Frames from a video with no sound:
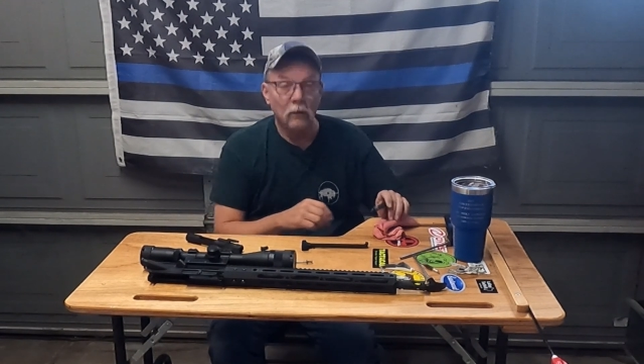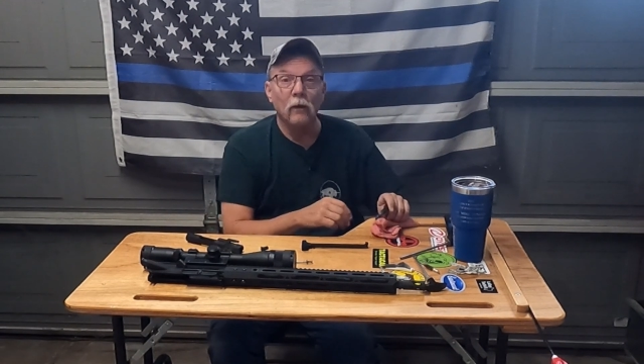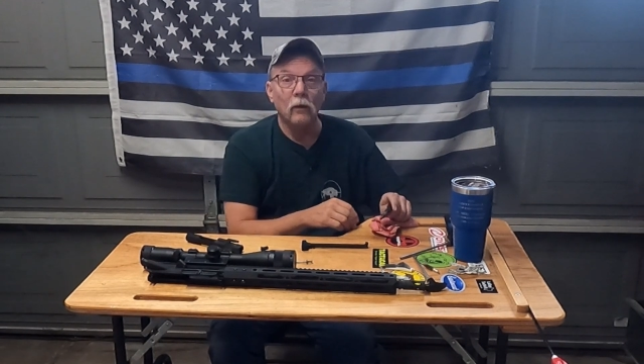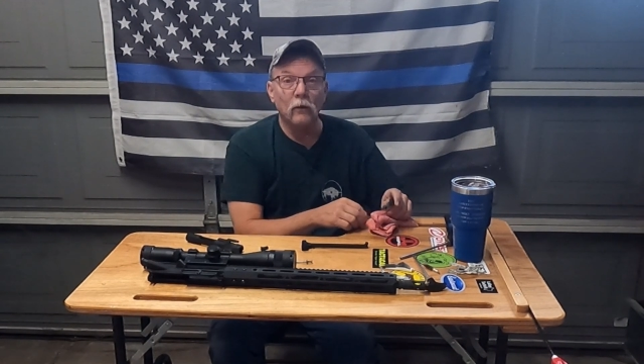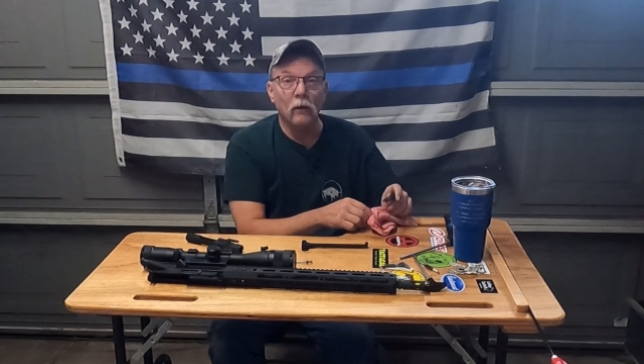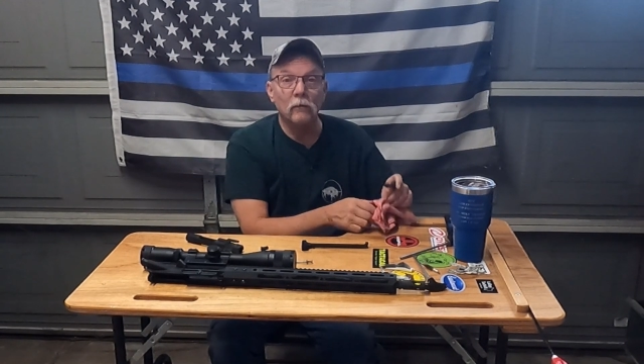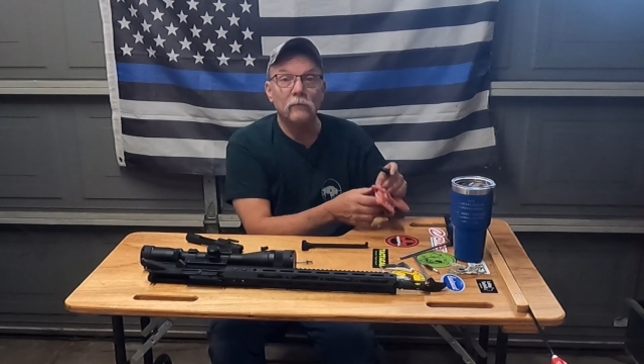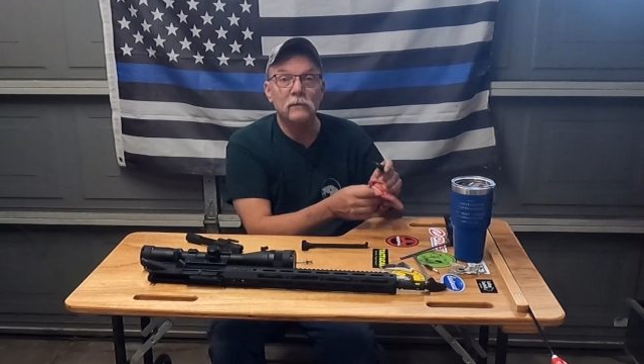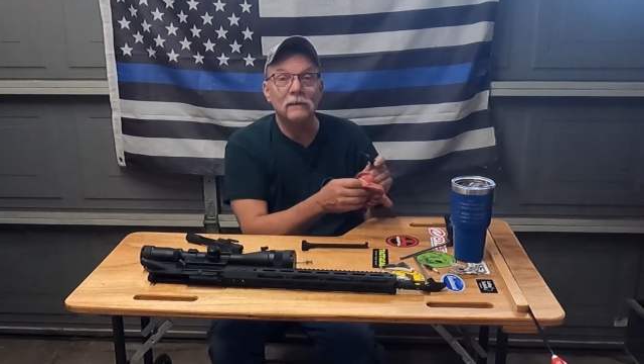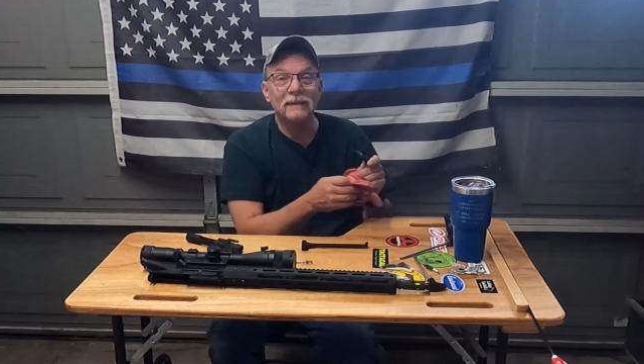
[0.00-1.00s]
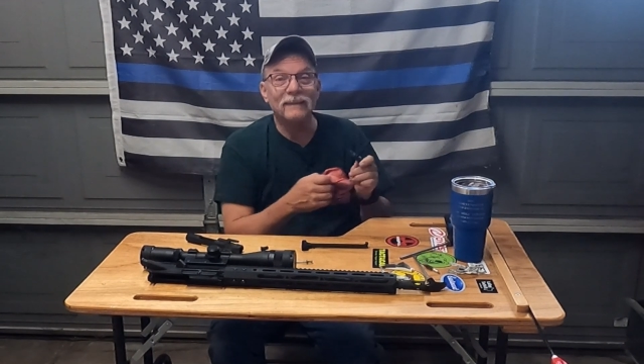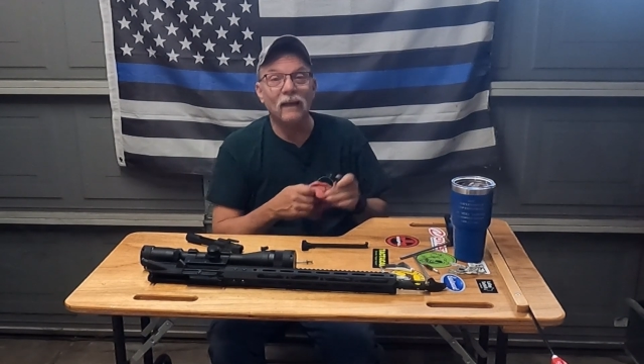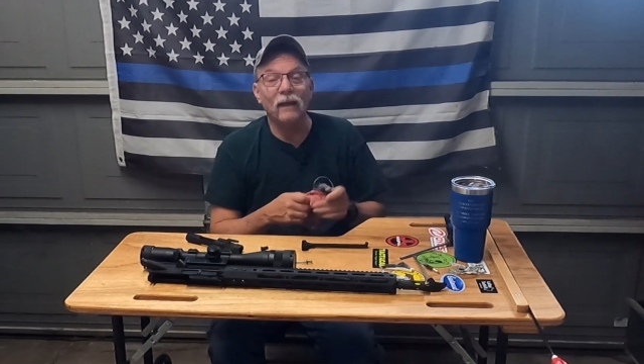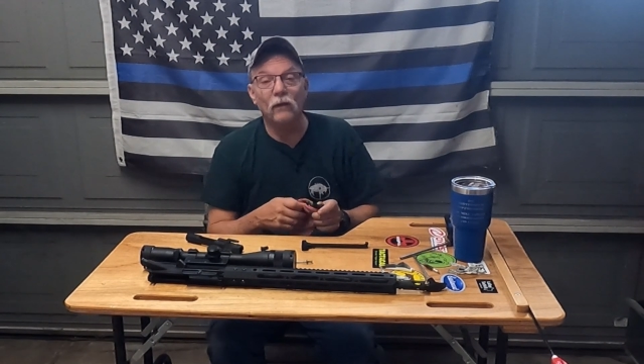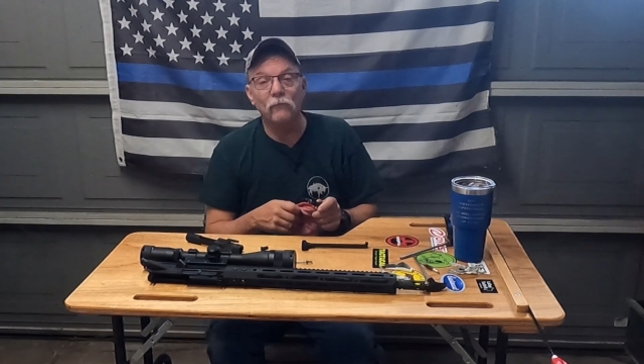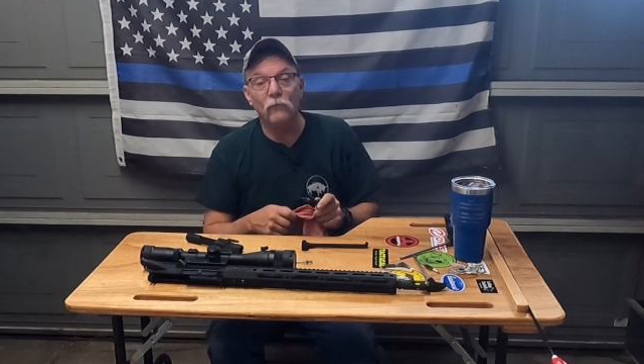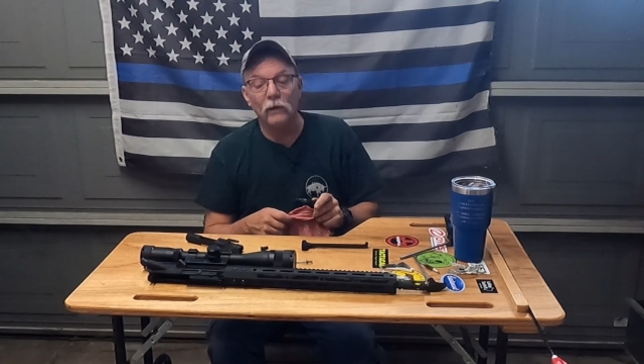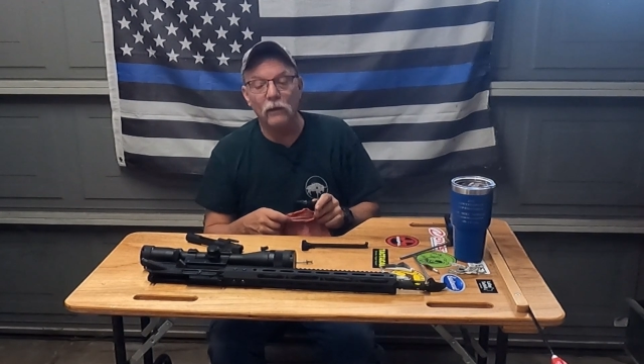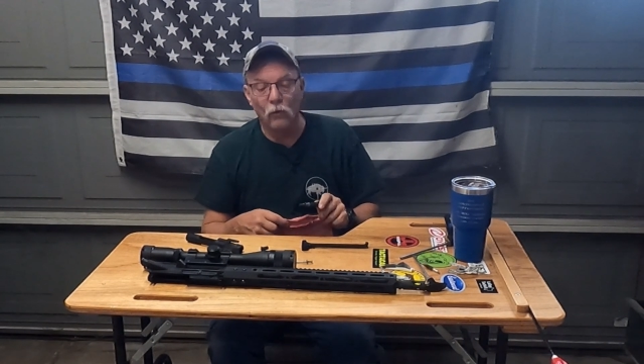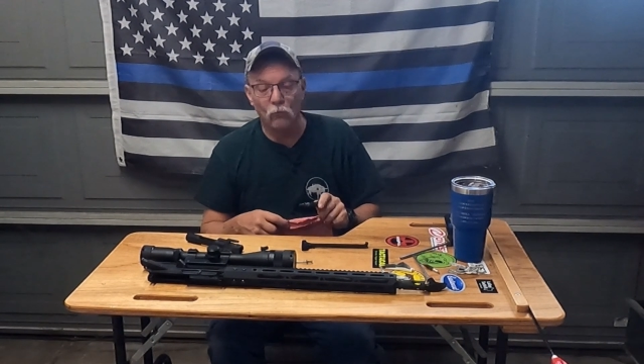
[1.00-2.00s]
y'all have seen
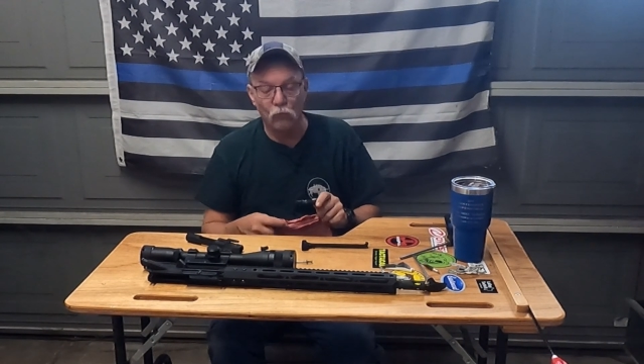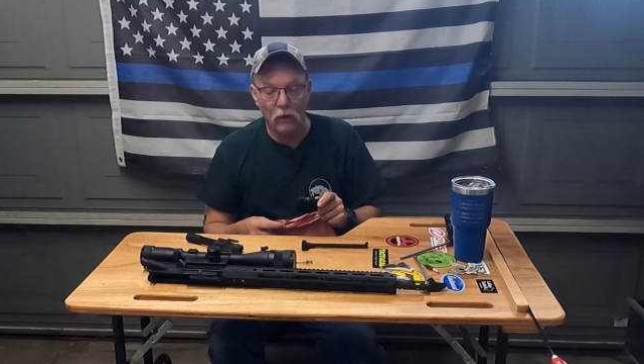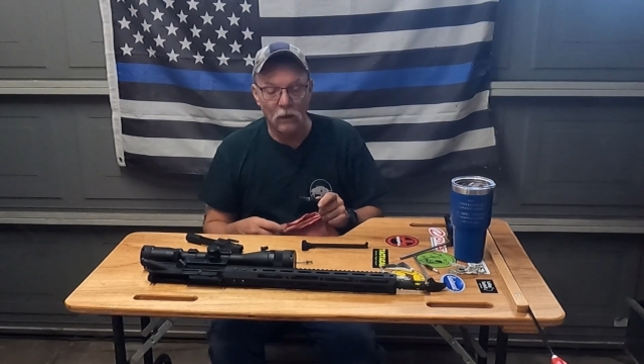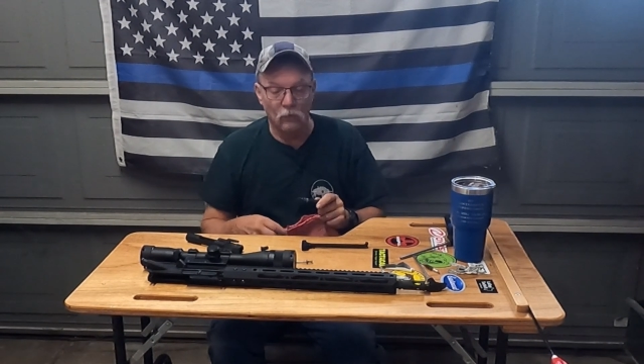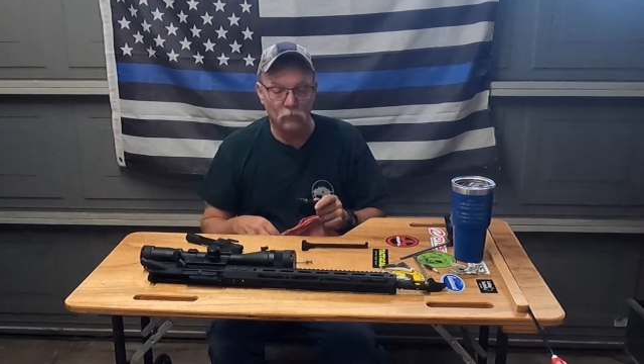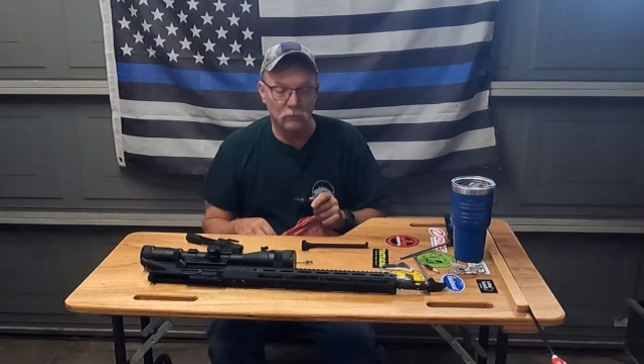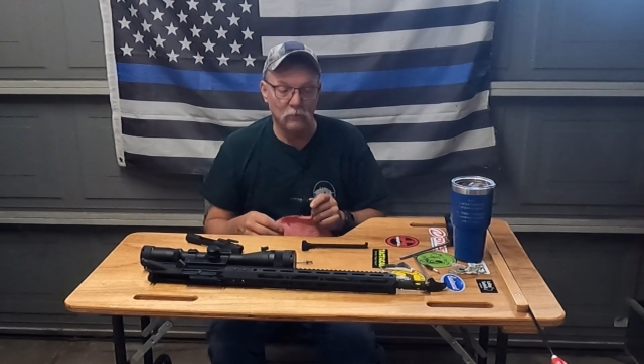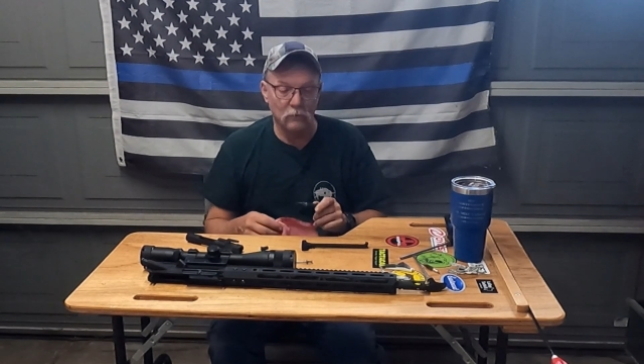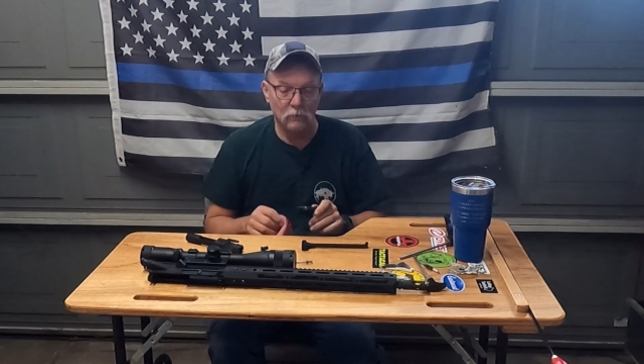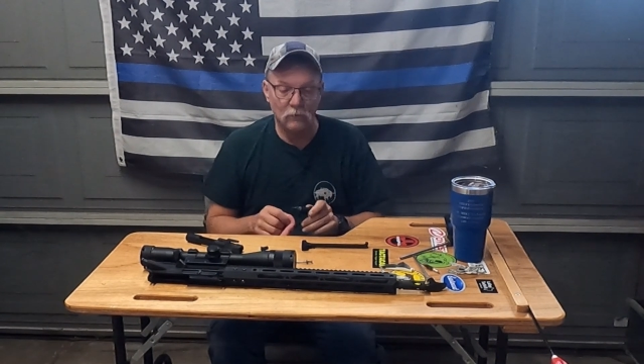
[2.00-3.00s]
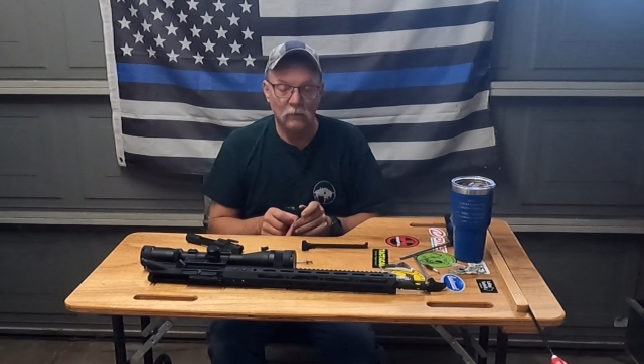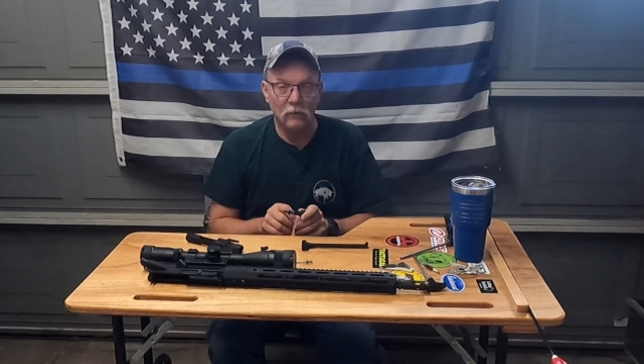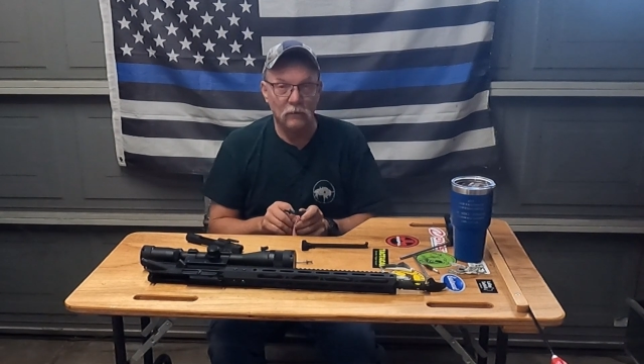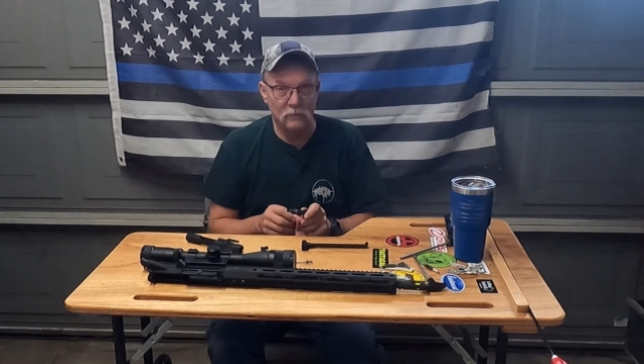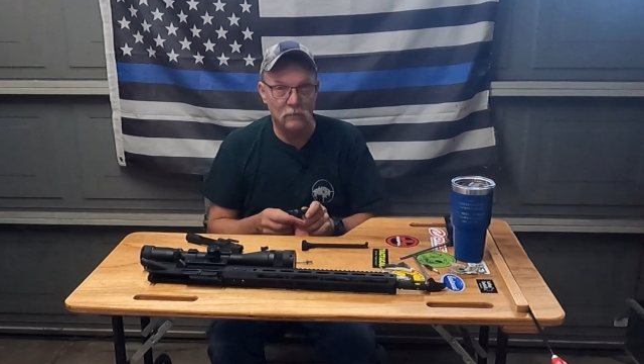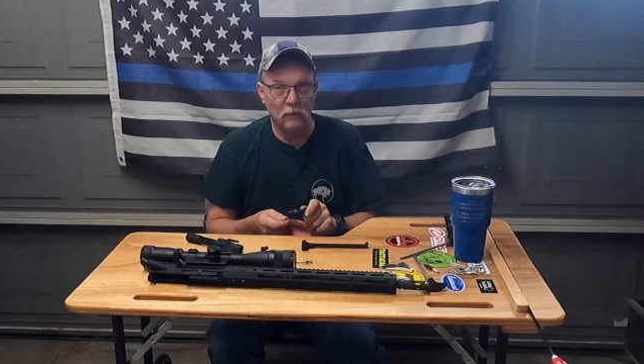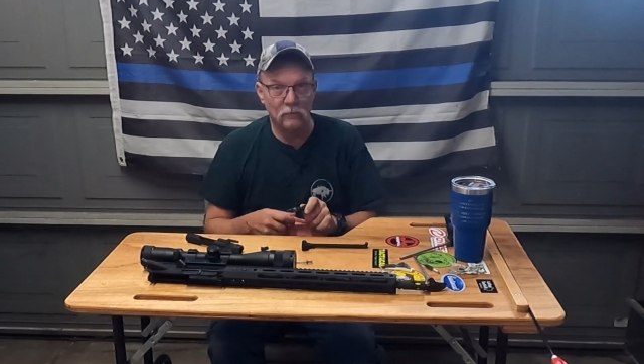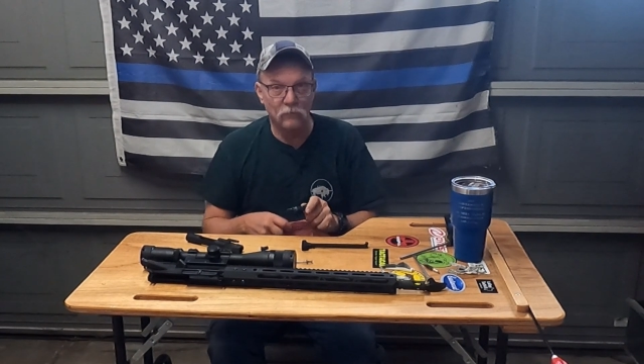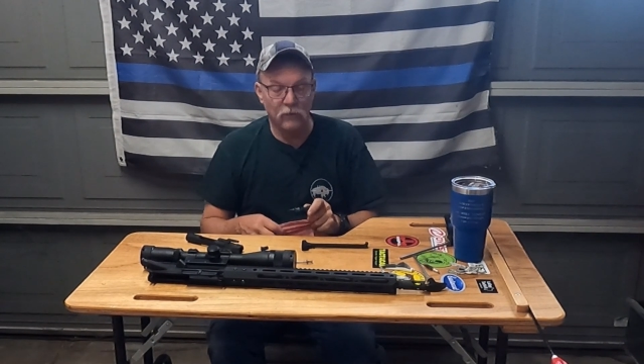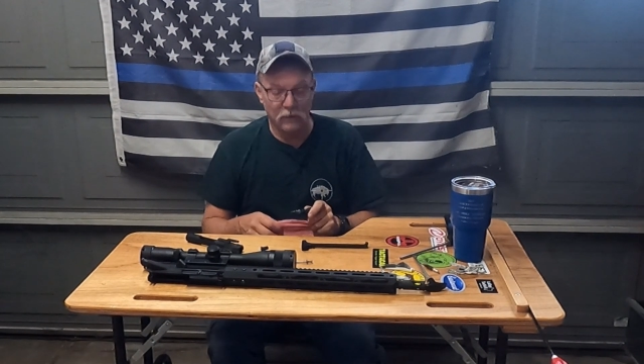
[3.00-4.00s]
every round this gun is
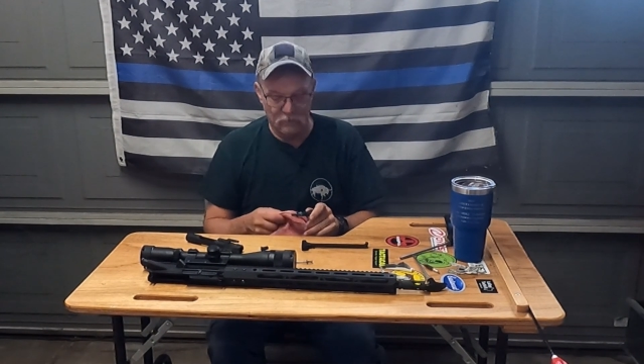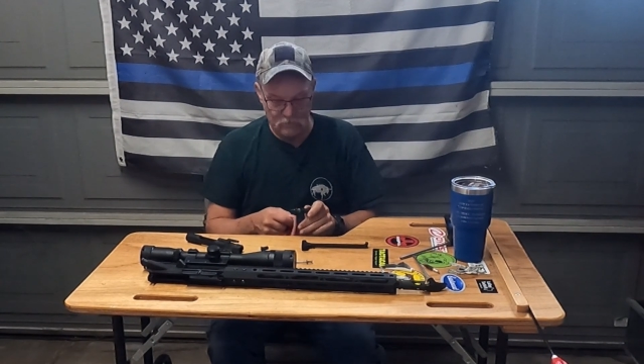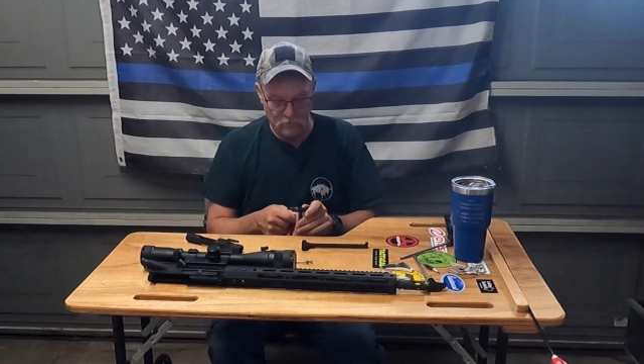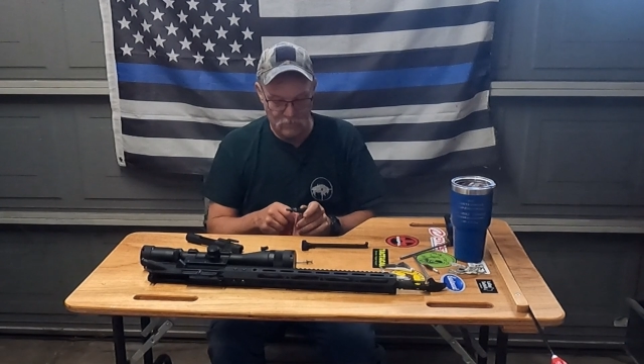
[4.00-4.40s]
fired.